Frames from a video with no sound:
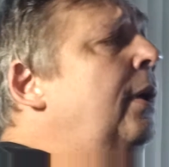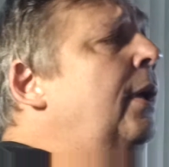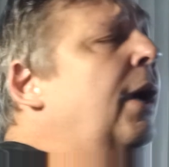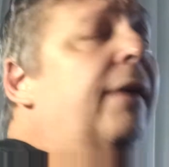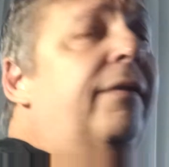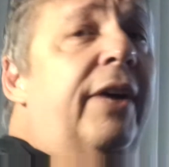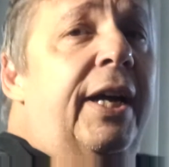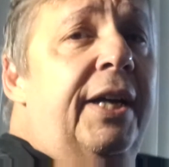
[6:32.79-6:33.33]

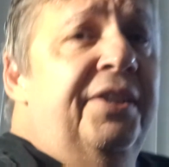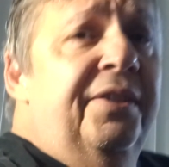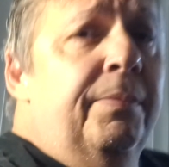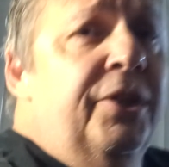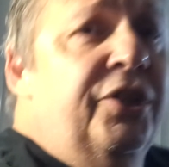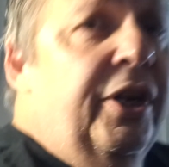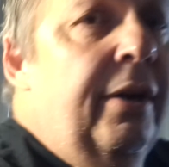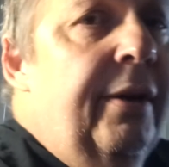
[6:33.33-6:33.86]
a vast
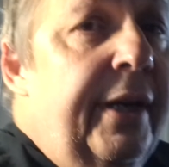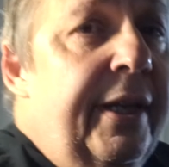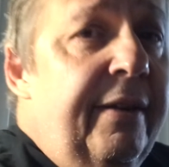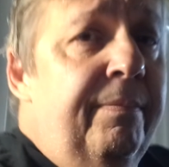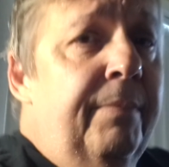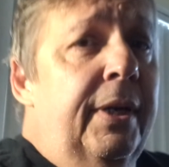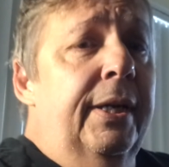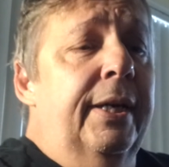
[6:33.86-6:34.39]
majority
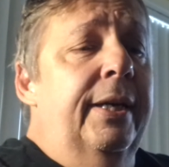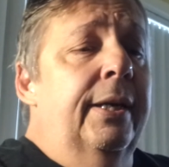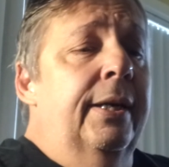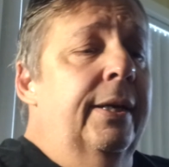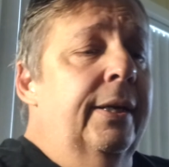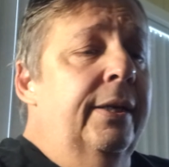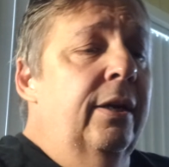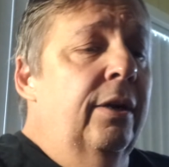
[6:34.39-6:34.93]
of
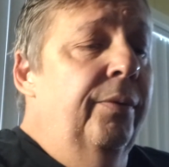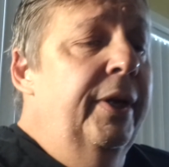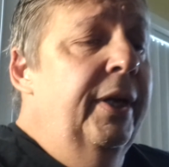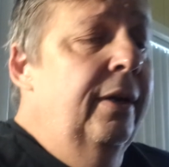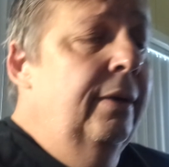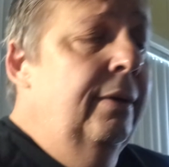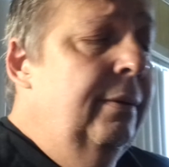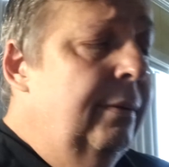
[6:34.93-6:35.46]
my
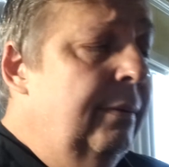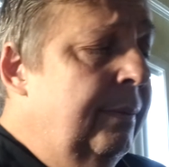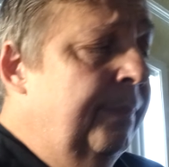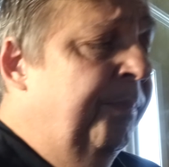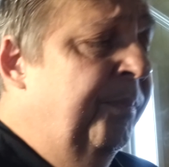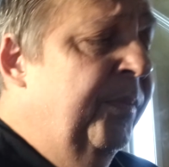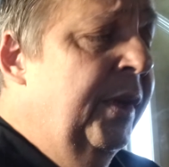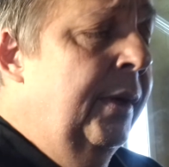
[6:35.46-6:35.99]
career
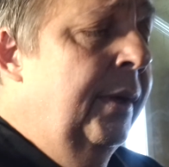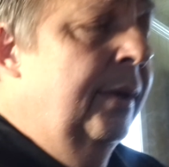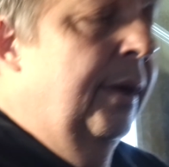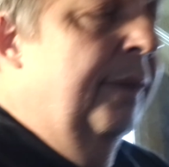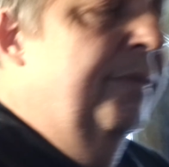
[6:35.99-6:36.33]
of